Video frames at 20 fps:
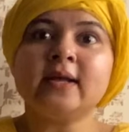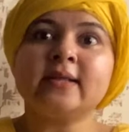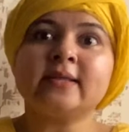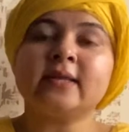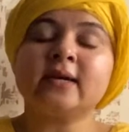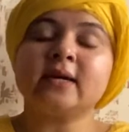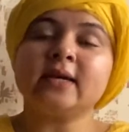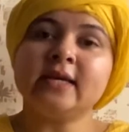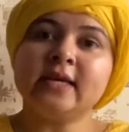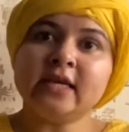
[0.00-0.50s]

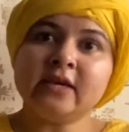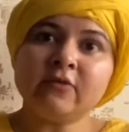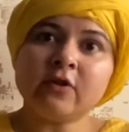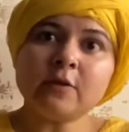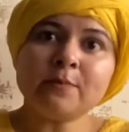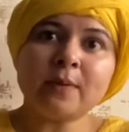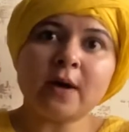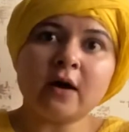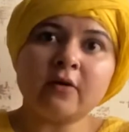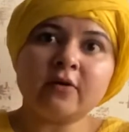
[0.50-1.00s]
the
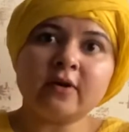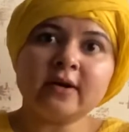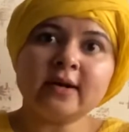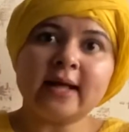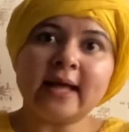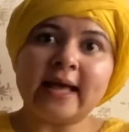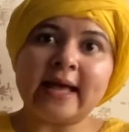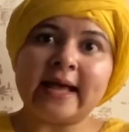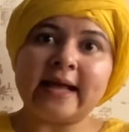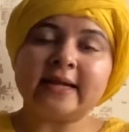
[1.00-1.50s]
evil
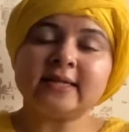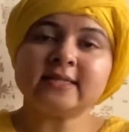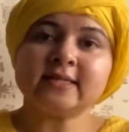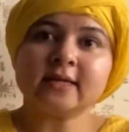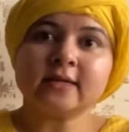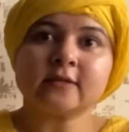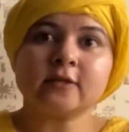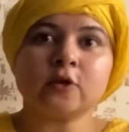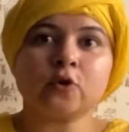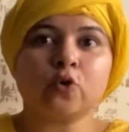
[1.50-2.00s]
power and
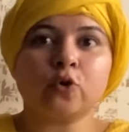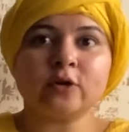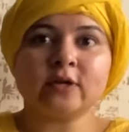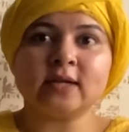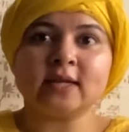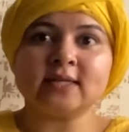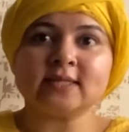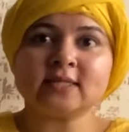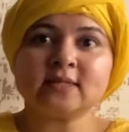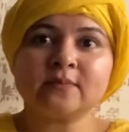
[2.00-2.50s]
the
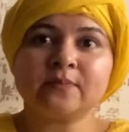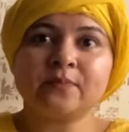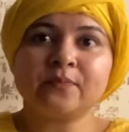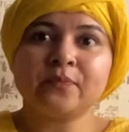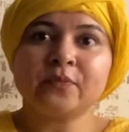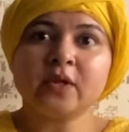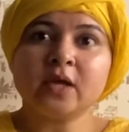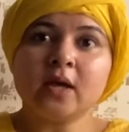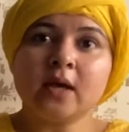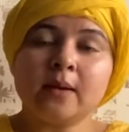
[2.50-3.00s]
goodness.
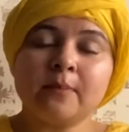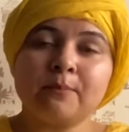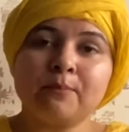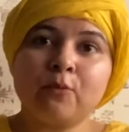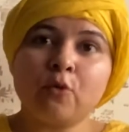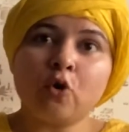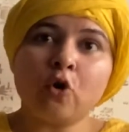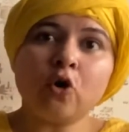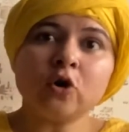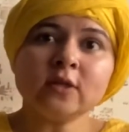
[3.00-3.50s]

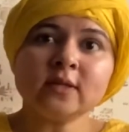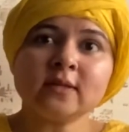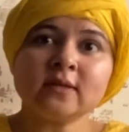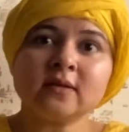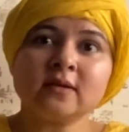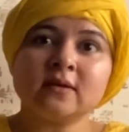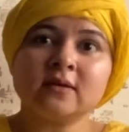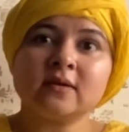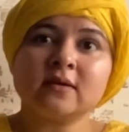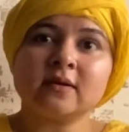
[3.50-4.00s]
Both
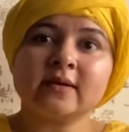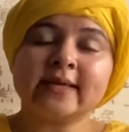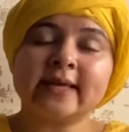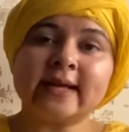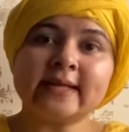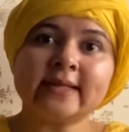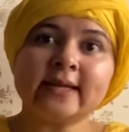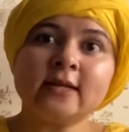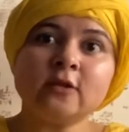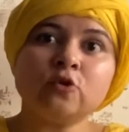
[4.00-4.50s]

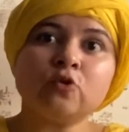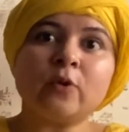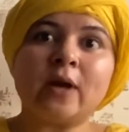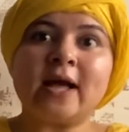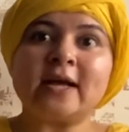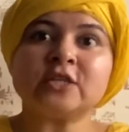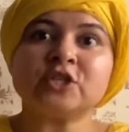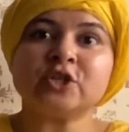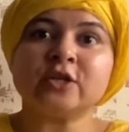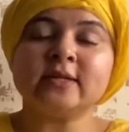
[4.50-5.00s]
get into
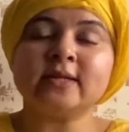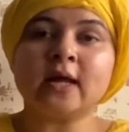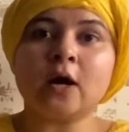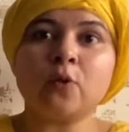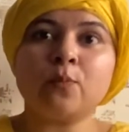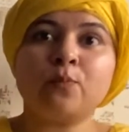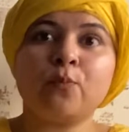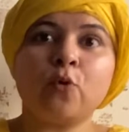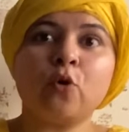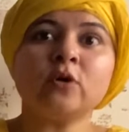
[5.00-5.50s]
action.
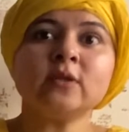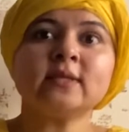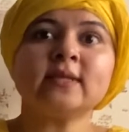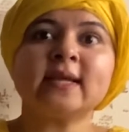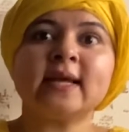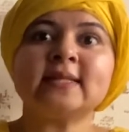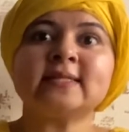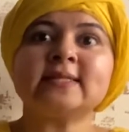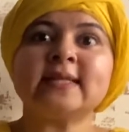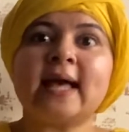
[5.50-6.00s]
Now both
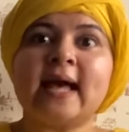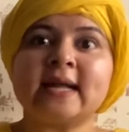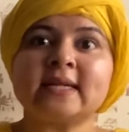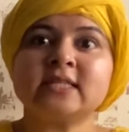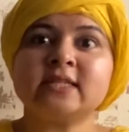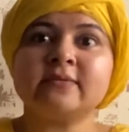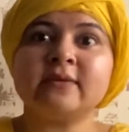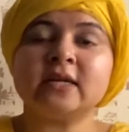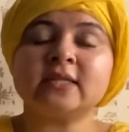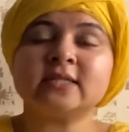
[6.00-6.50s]
gets
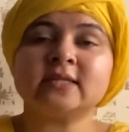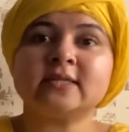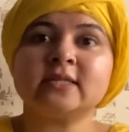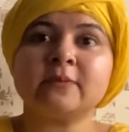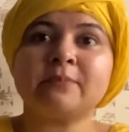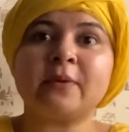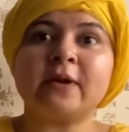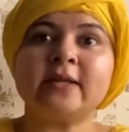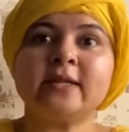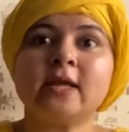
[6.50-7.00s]
activated
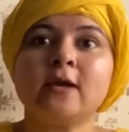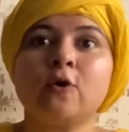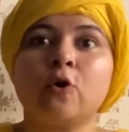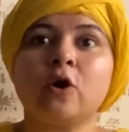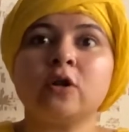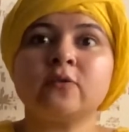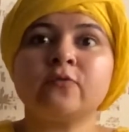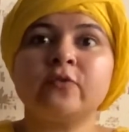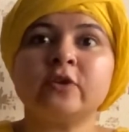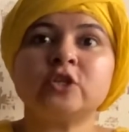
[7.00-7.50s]
depending
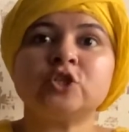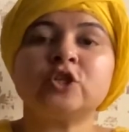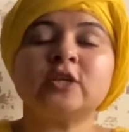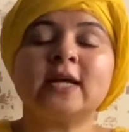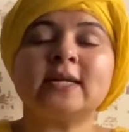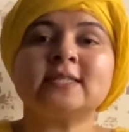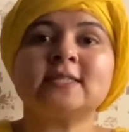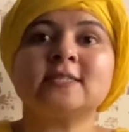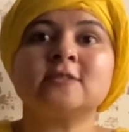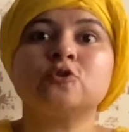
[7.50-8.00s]
on which
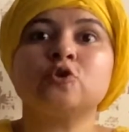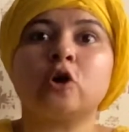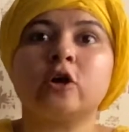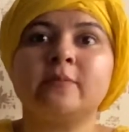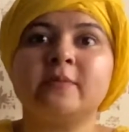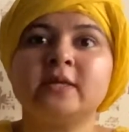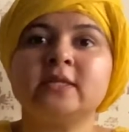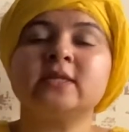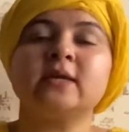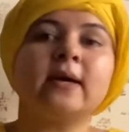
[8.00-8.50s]
gets
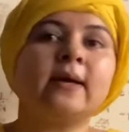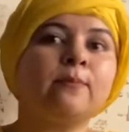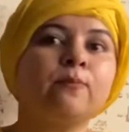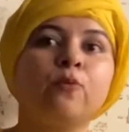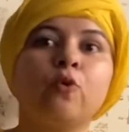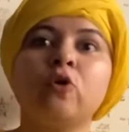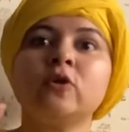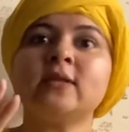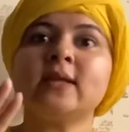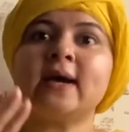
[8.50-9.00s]
dormant.
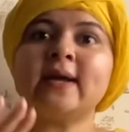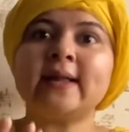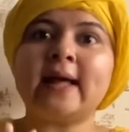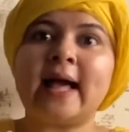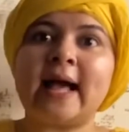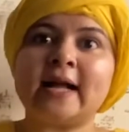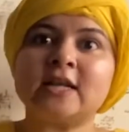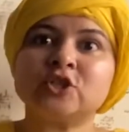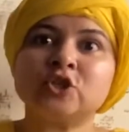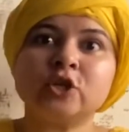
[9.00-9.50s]
Both are
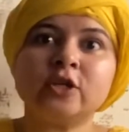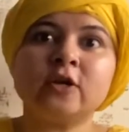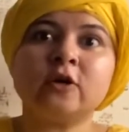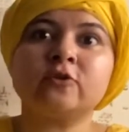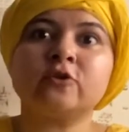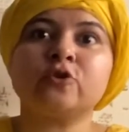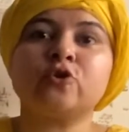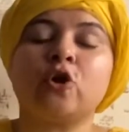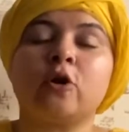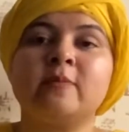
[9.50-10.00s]
actually
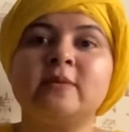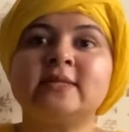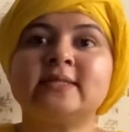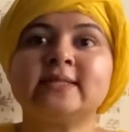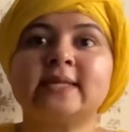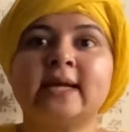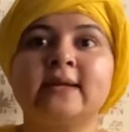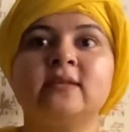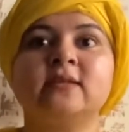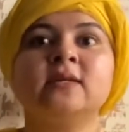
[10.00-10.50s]
on the dormant
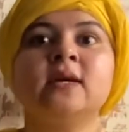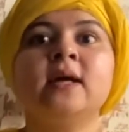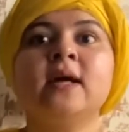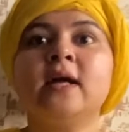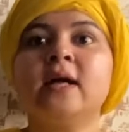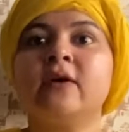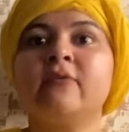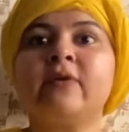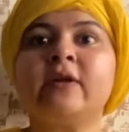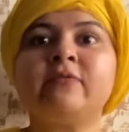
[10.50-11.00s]
side.
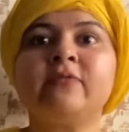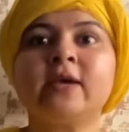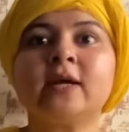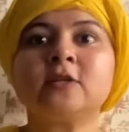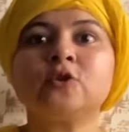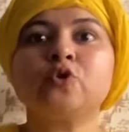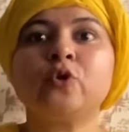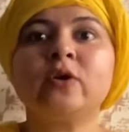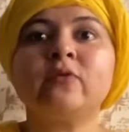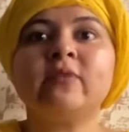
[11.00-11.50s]
When we are
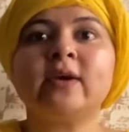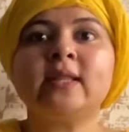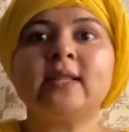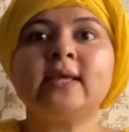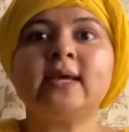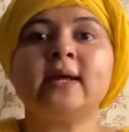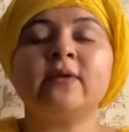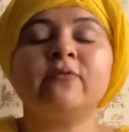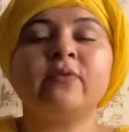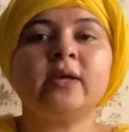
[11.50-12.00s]

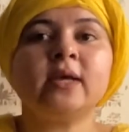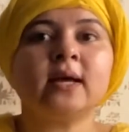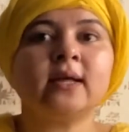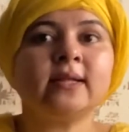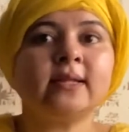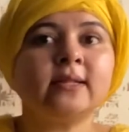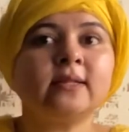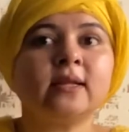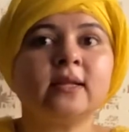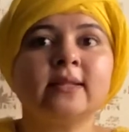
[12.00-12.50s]

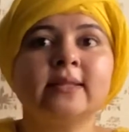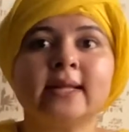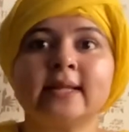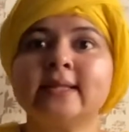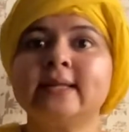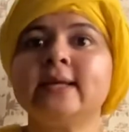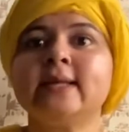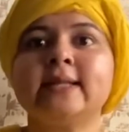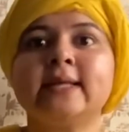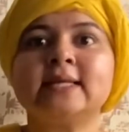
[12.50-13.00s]
in
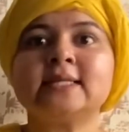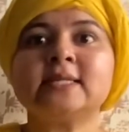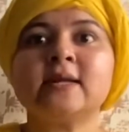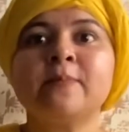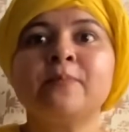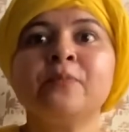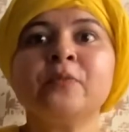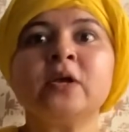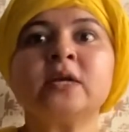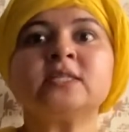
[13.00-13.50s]

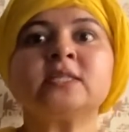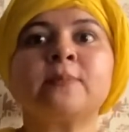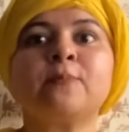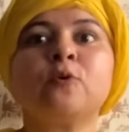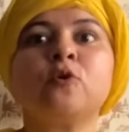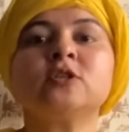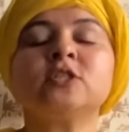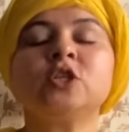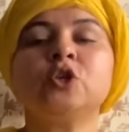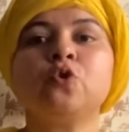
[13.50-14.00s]
nothingness,
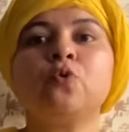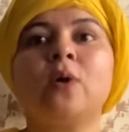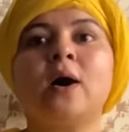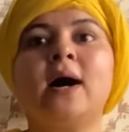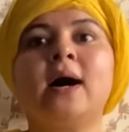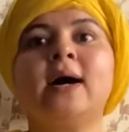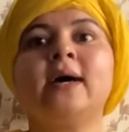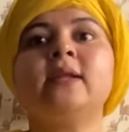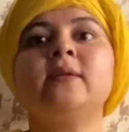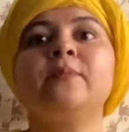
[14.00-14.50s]
suppose you
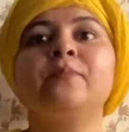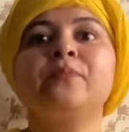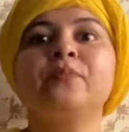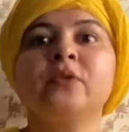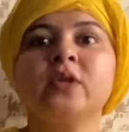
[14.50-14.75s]
are